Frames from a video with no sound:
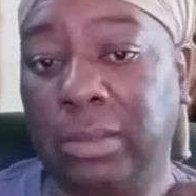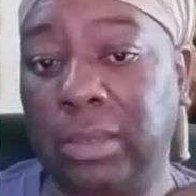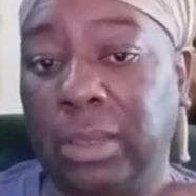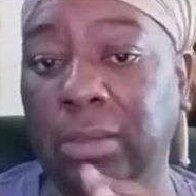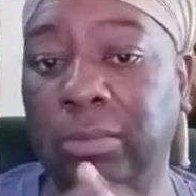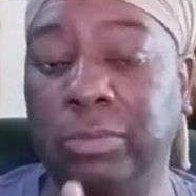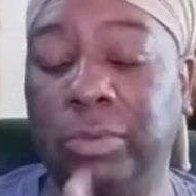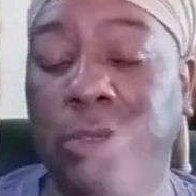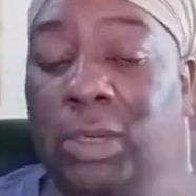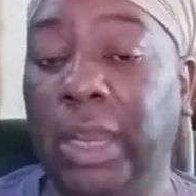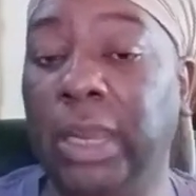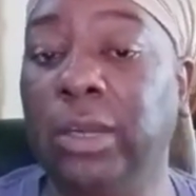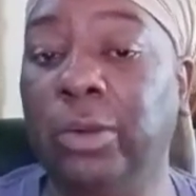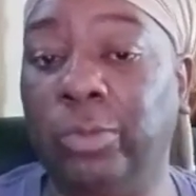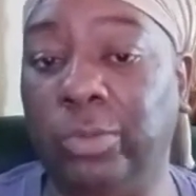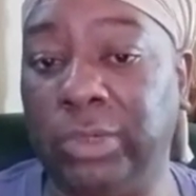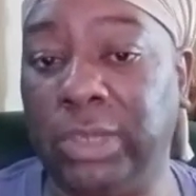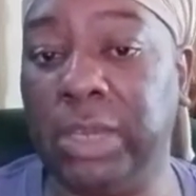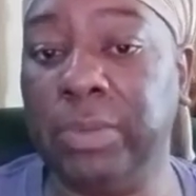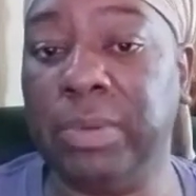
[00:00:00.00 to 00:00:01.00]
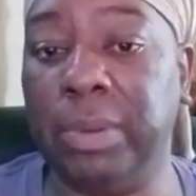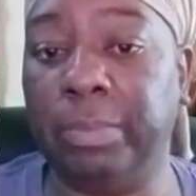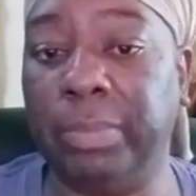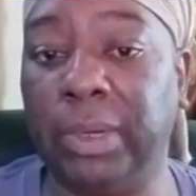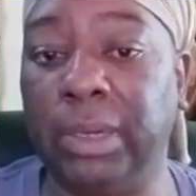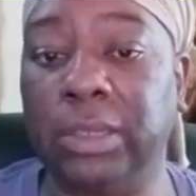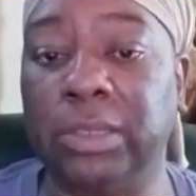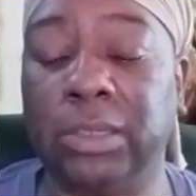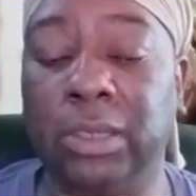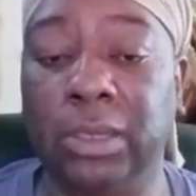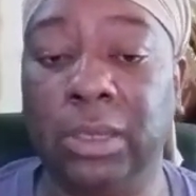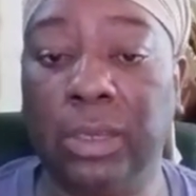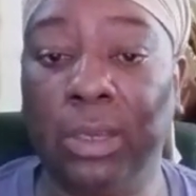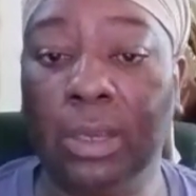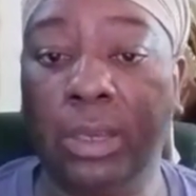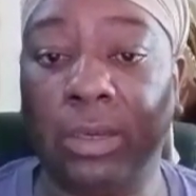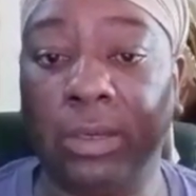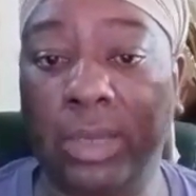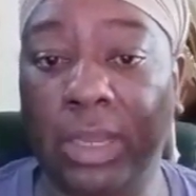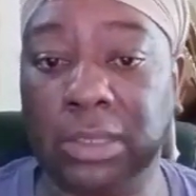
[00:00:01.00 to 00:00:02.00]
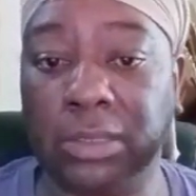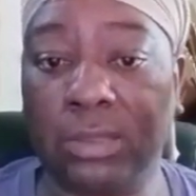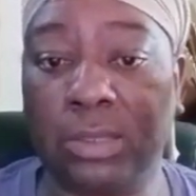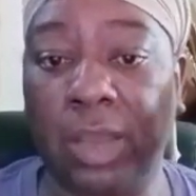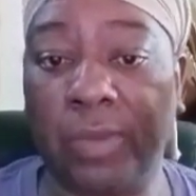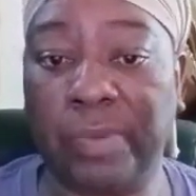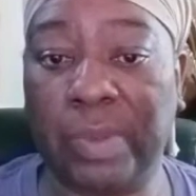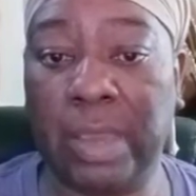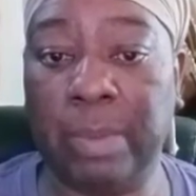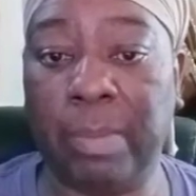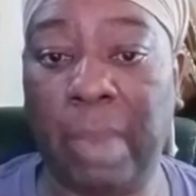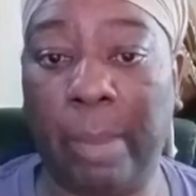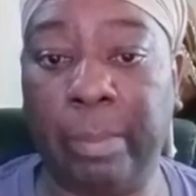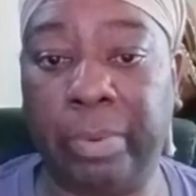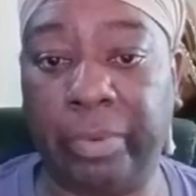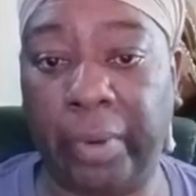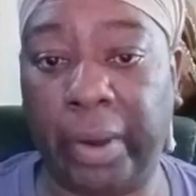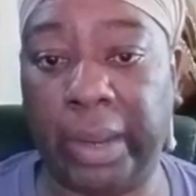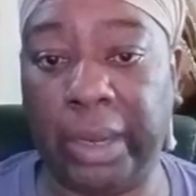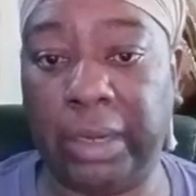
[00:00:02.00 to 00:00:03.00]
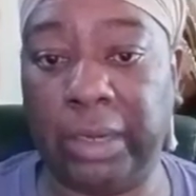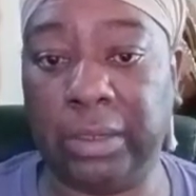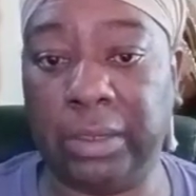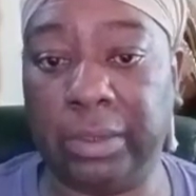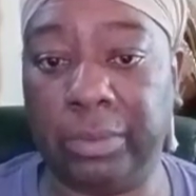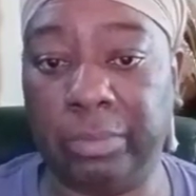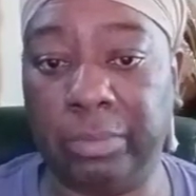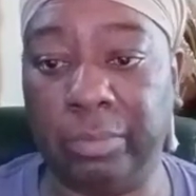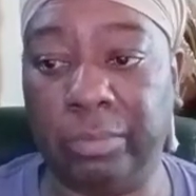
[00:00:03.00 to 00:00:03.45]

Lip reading: That it ain't no demon, but that stuff in my brain.